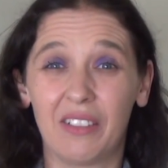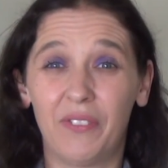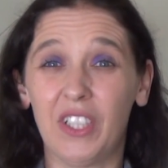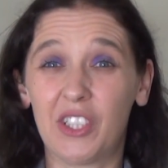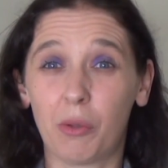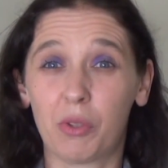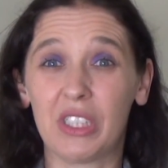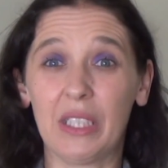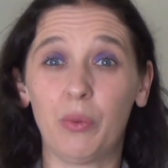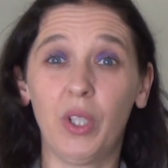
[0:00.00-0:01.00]
The first
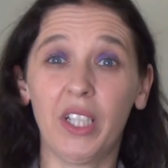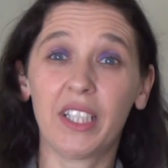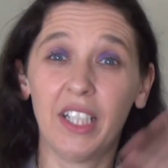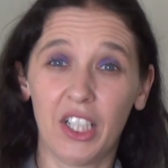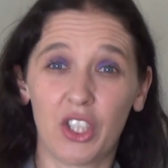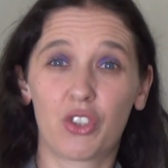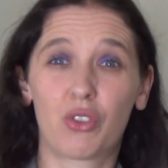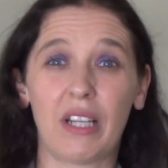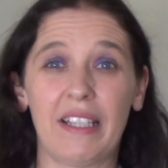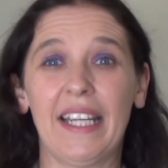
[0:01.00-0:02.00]
option didn't work,
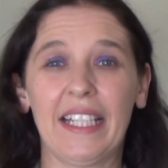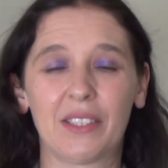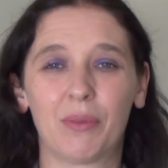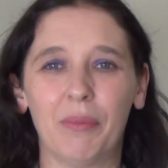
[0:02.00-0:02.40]
try the next